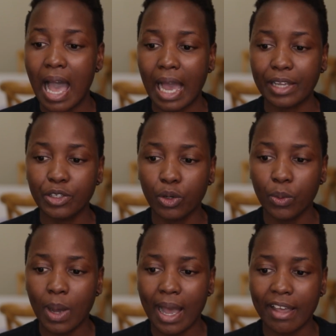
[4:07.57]
I
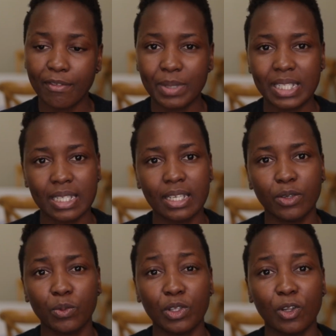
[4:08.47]
know I have been
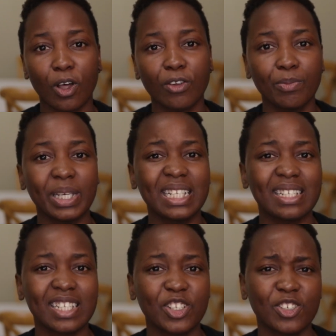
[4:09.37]
sitting with a lot of big
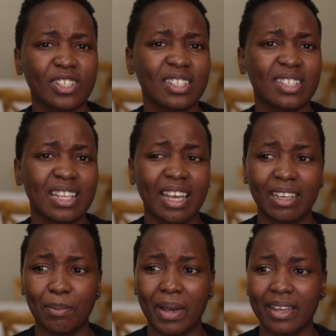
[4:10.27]
decisions
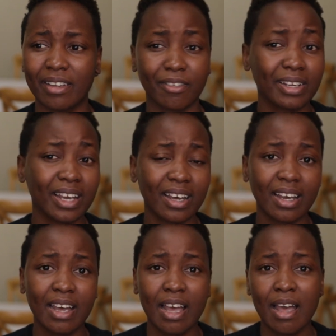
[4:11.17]
like my career,